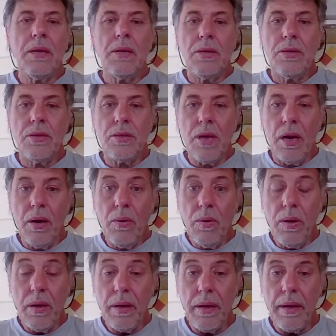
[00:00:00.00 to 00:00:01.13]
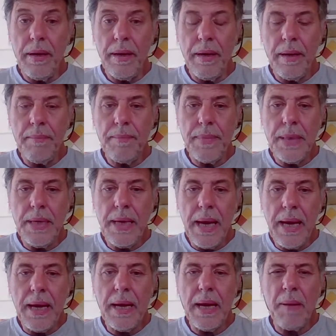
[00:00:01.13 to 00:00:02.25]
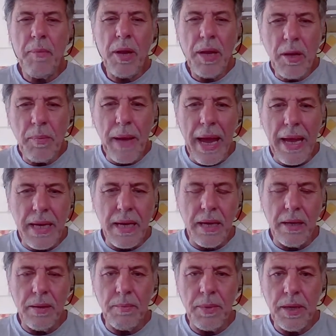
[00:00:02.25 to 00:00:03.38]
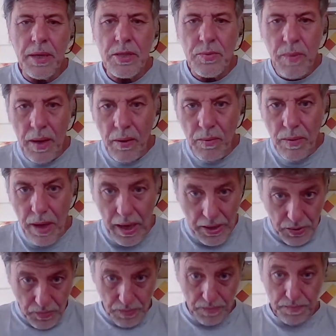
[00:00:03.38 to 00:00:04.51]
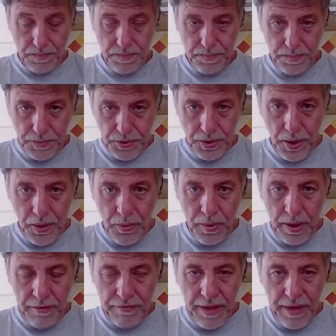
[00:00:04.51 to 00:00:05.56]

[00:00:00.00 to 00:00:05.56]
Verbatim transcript: So, um, yeah, I'm a little bit achy at the minute as well. I don't know if